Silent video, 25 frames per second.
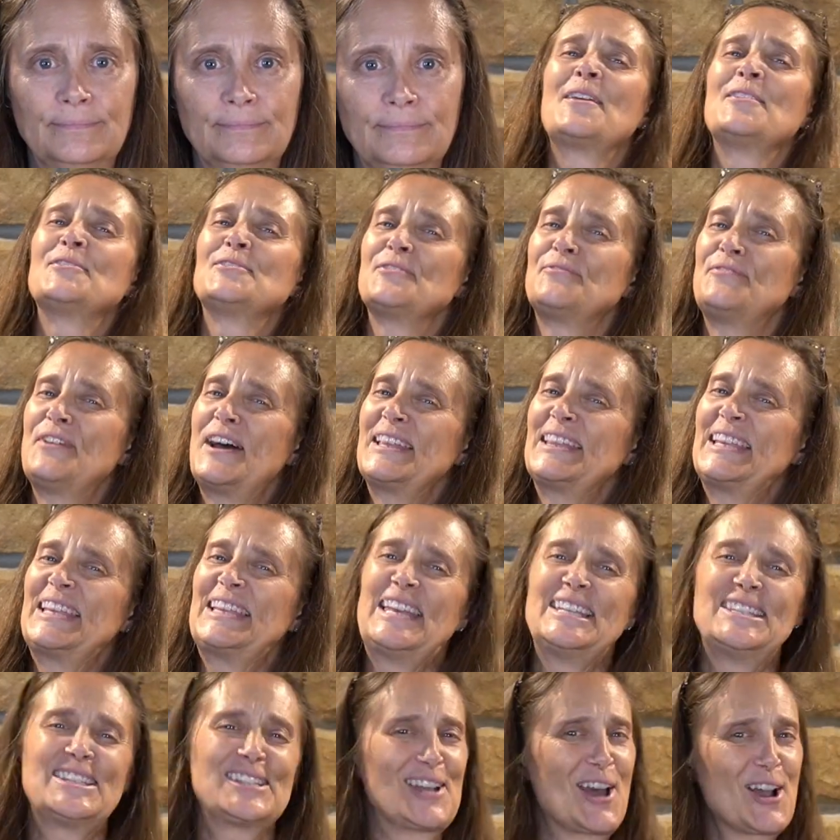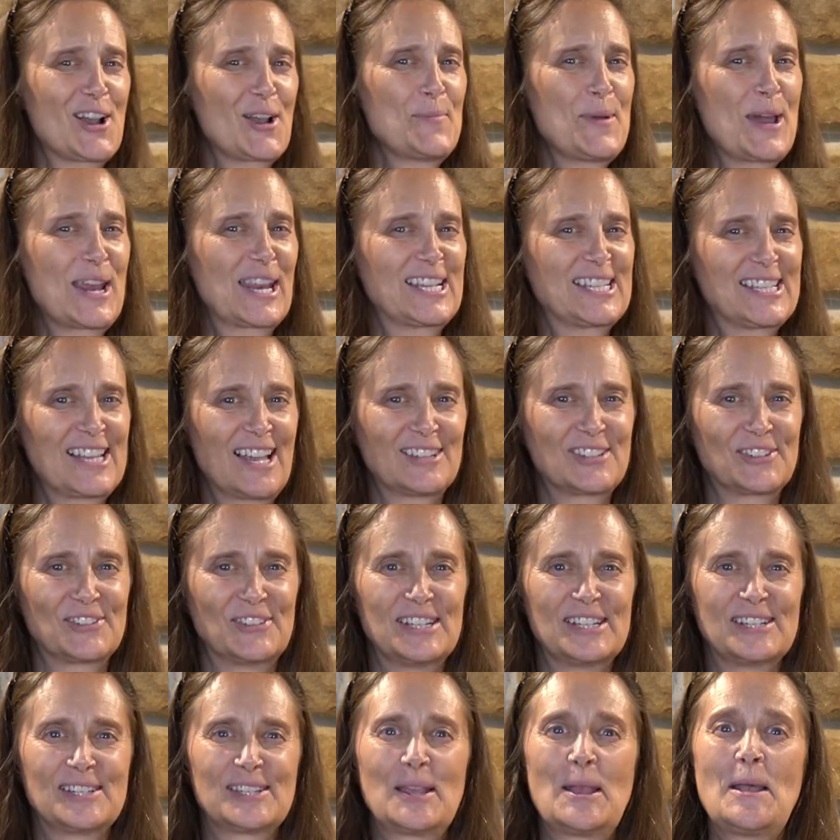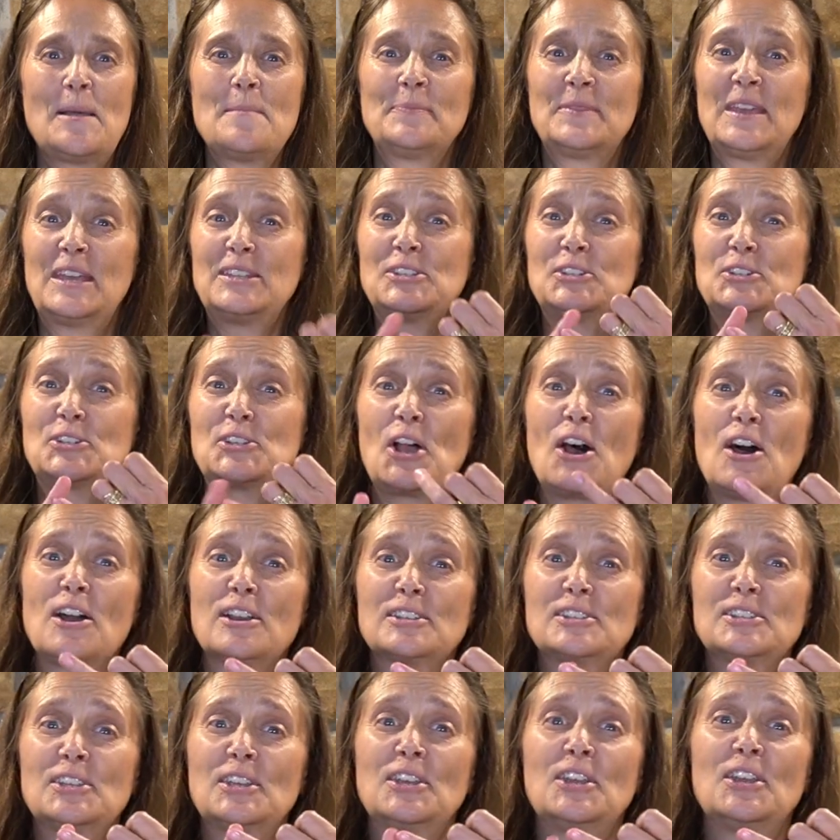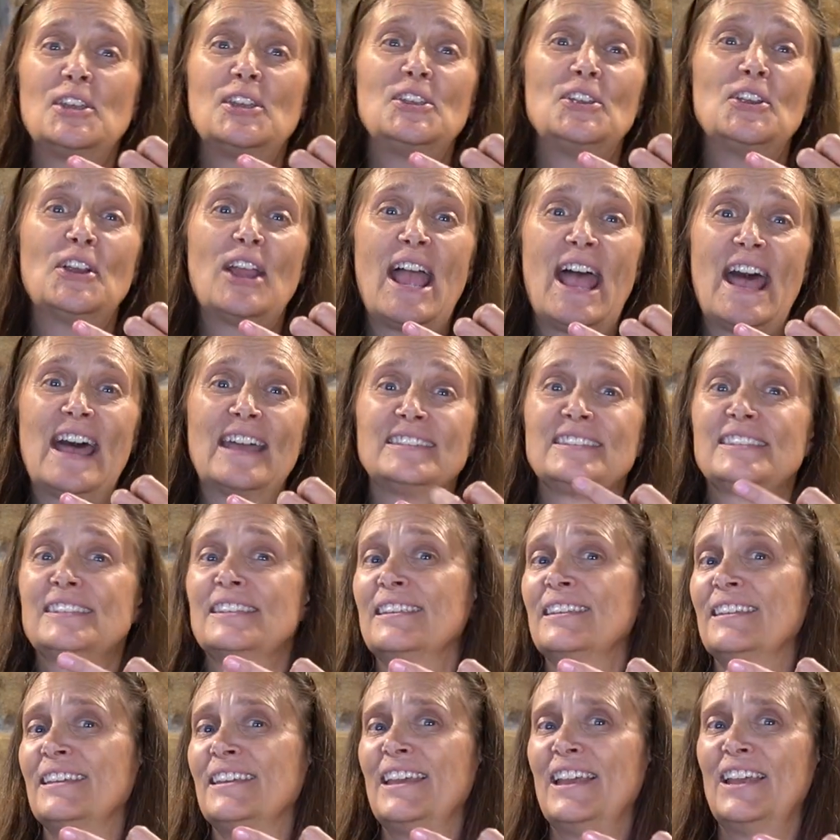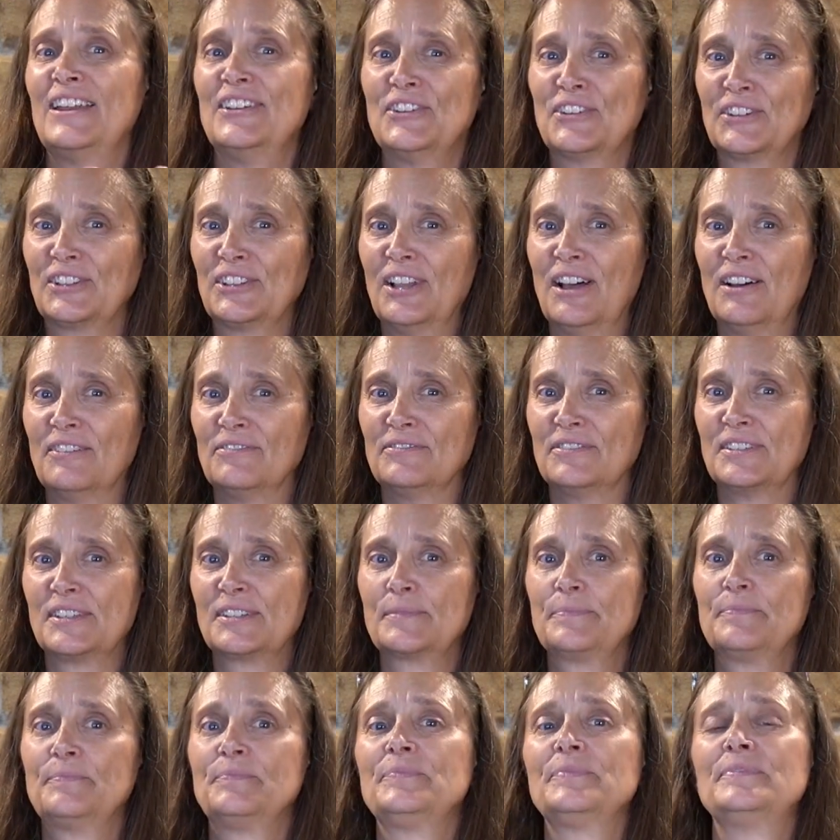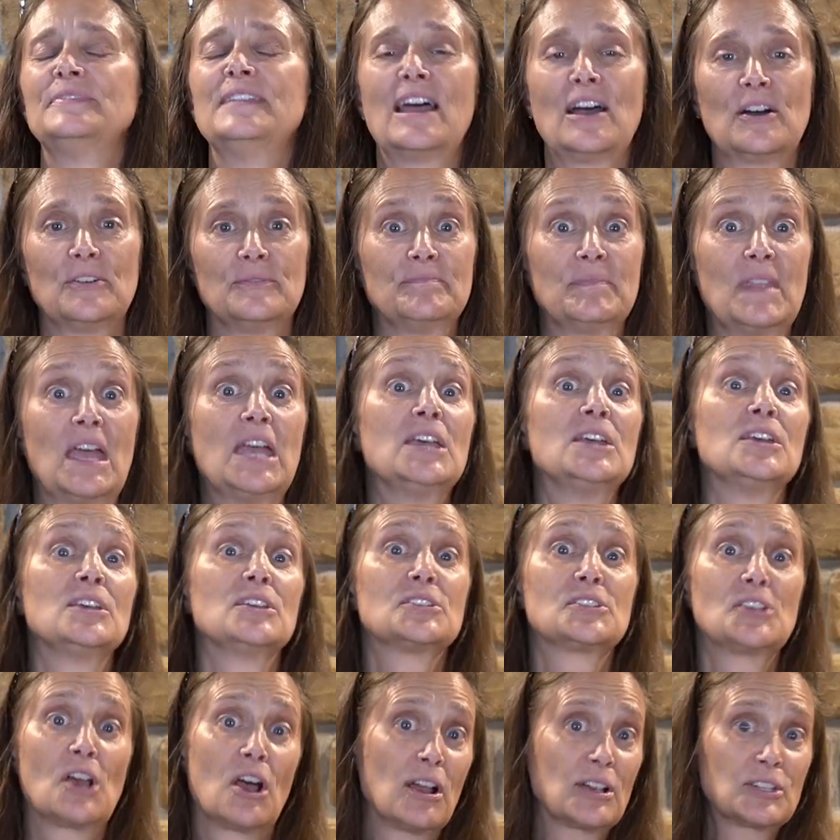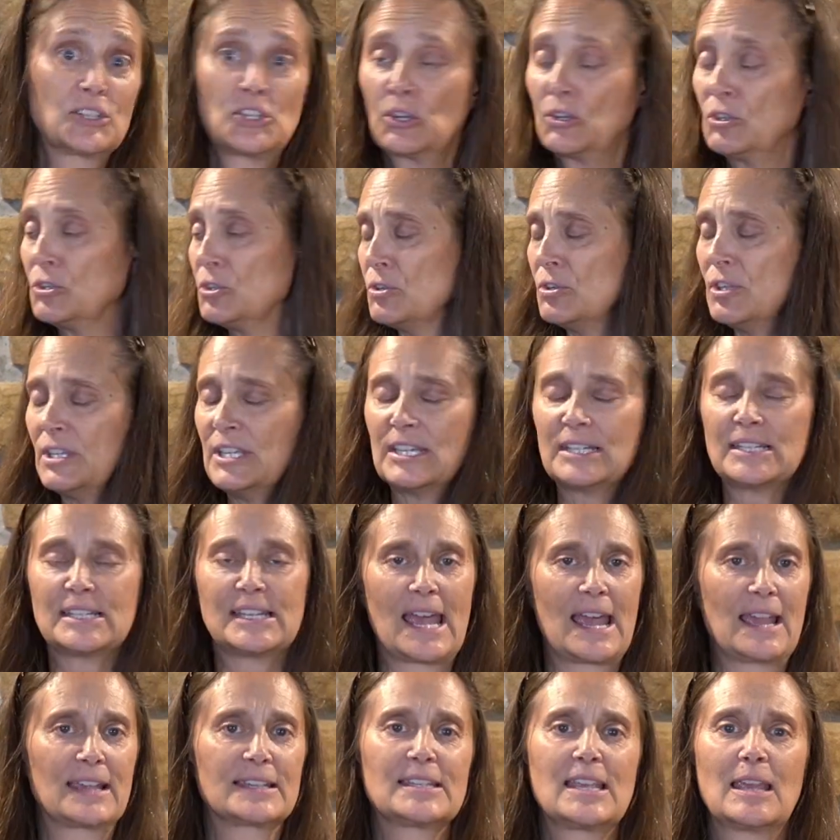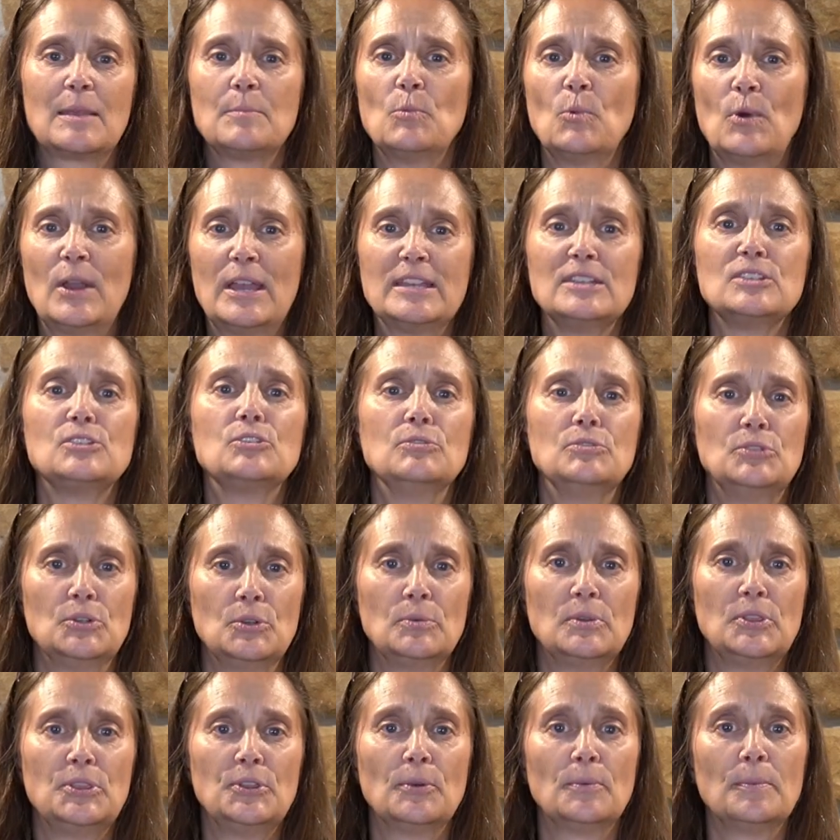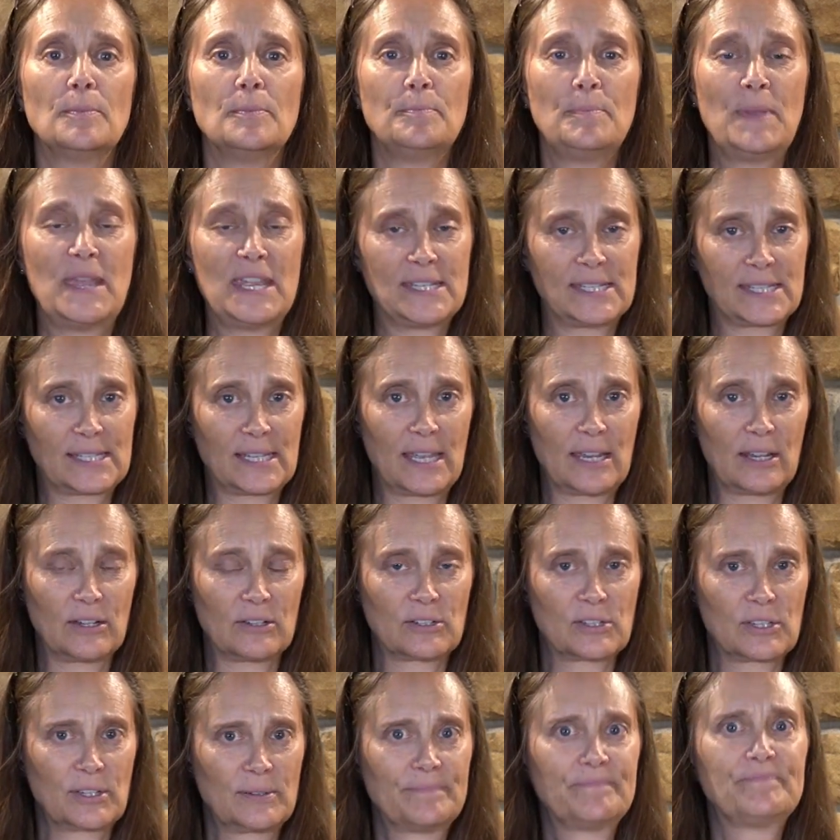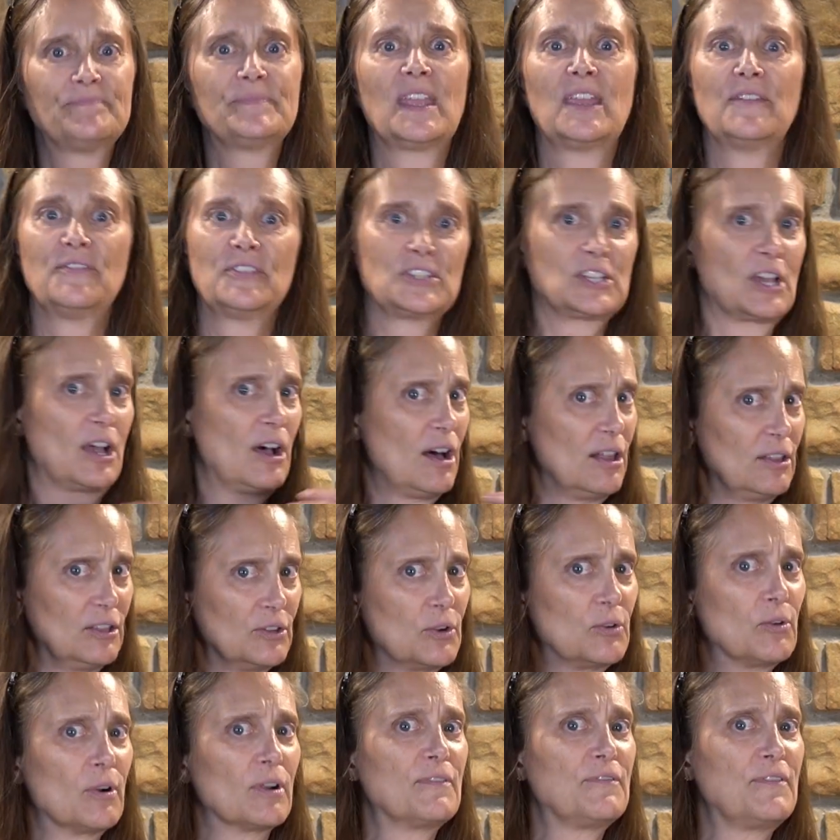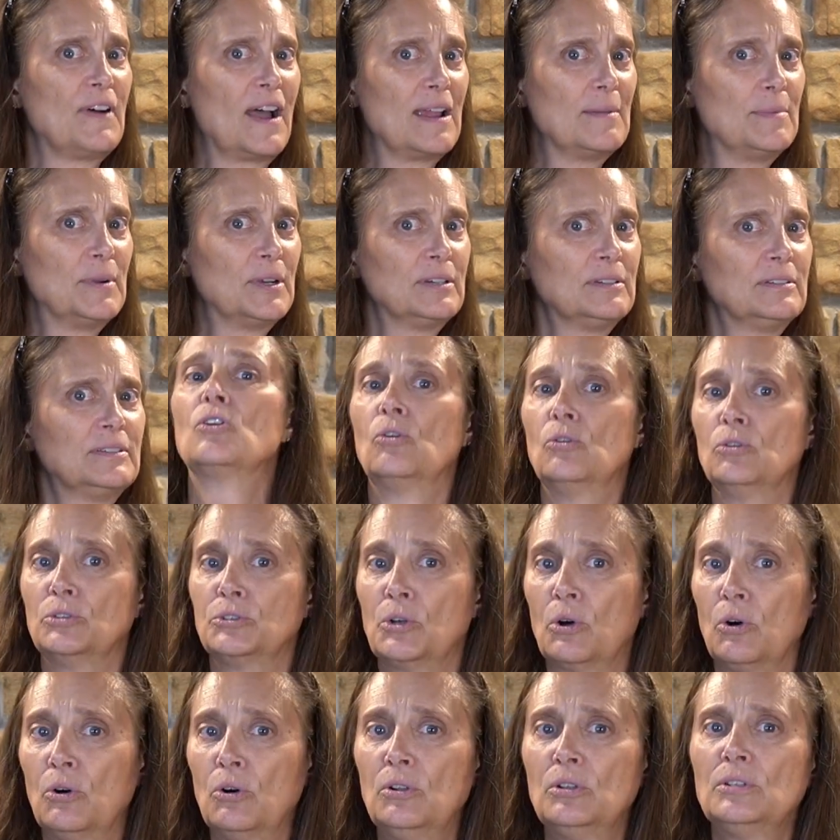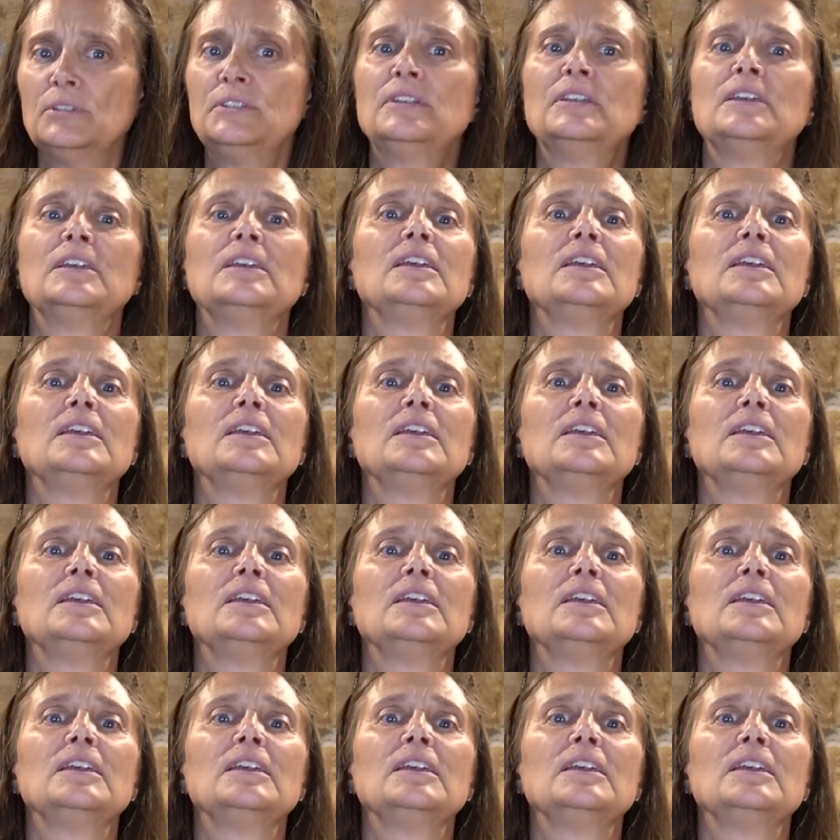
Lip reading: So finally, let's talk about accessories. That's your socks, your hats, and your gloves. Now, socks you can do the exact same way as you do with your base layers. If it's a hollow core fiber, cold,